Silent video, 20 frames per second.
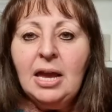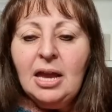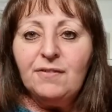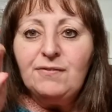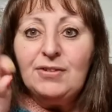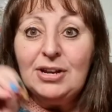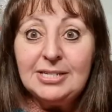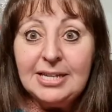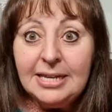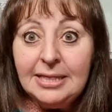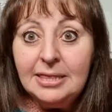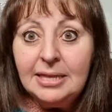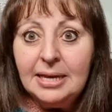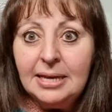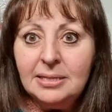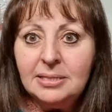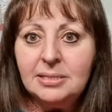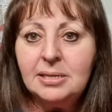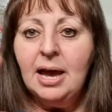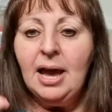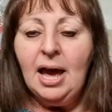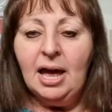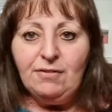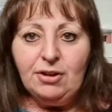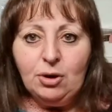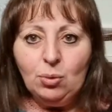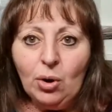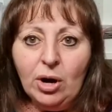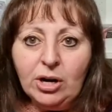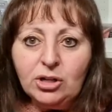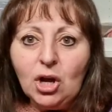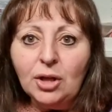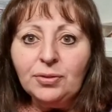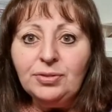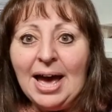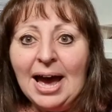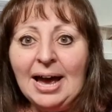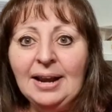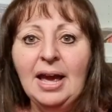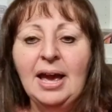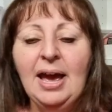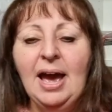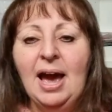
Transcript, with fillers: if you did this, and if you worked on that,